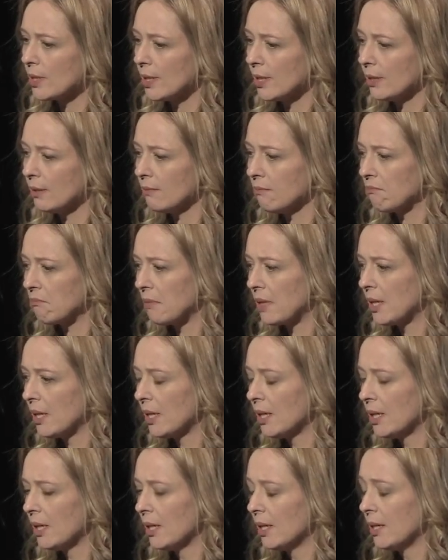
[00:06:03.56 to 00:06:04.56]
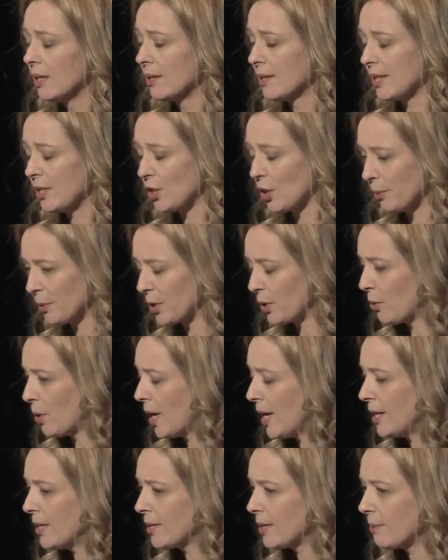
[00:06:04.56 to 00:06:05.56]
and St. Thomas
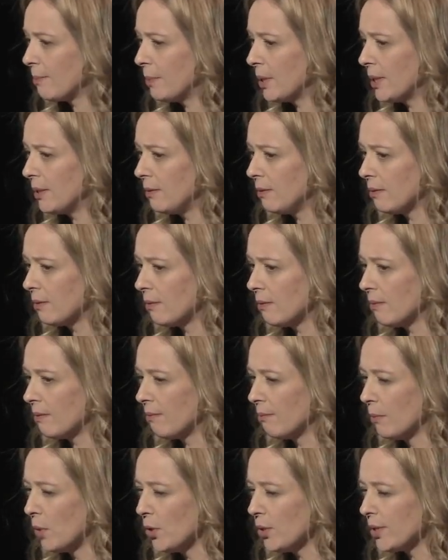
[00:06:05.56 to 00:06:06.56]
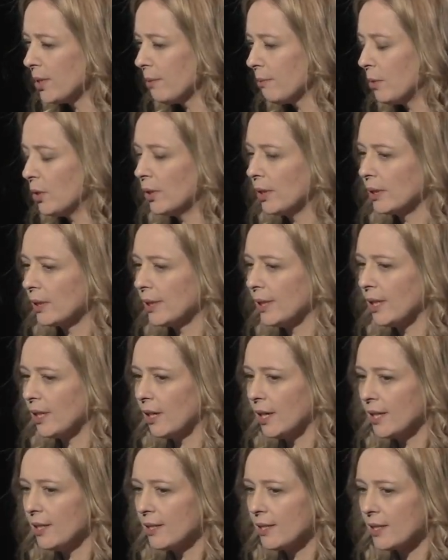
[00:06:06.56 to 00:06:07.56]
Aquinas, but most importantly,
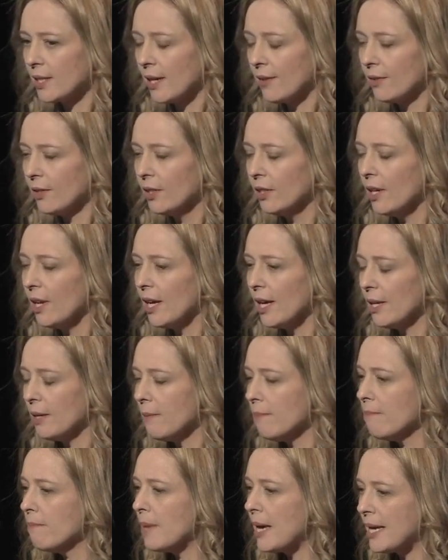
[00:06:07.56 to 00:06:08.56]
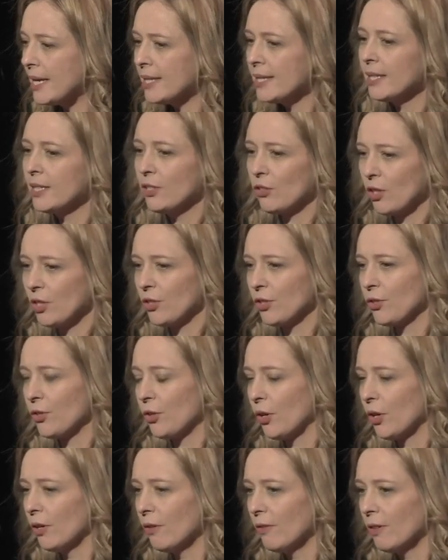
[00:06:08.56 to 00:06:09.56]
I discovered an amazing treasure
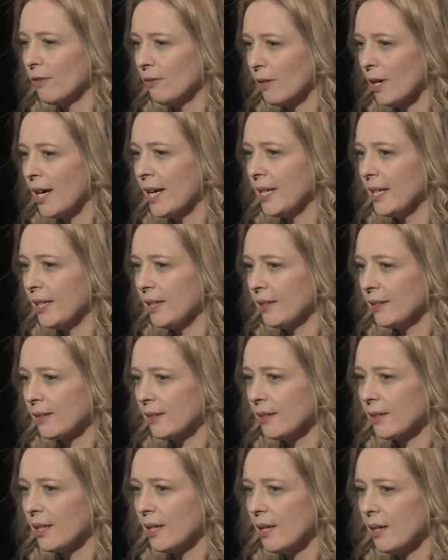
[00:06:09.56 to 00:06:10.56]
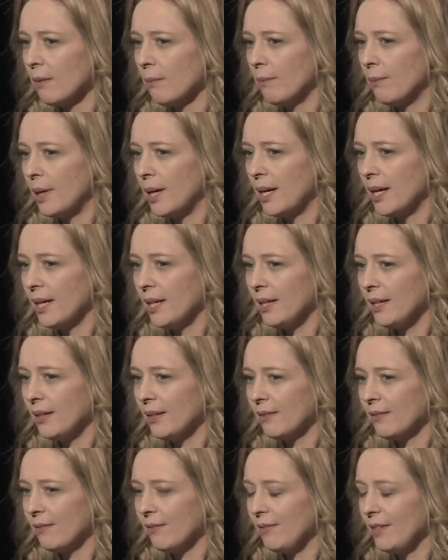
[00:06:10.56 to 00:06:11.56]
trove of writings by
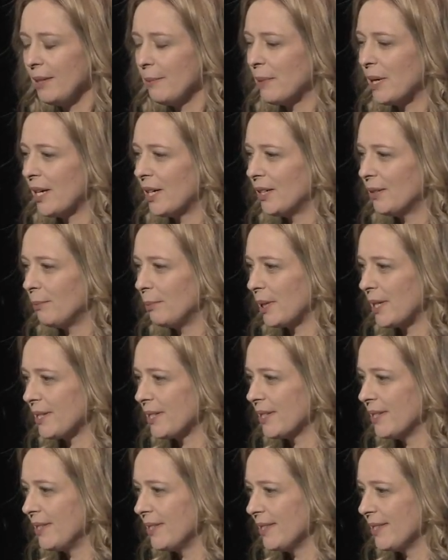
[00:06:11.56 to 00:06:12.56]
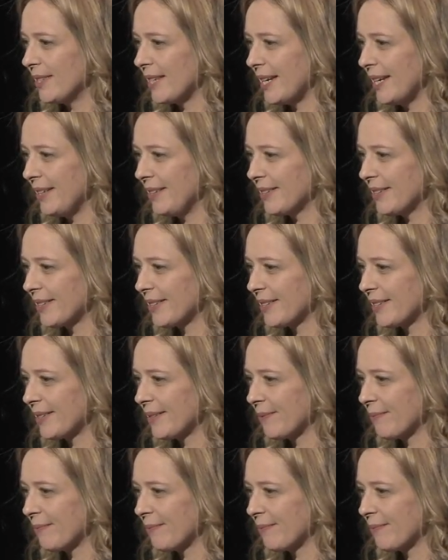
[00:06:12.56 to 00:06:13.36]
female blesseds and saints.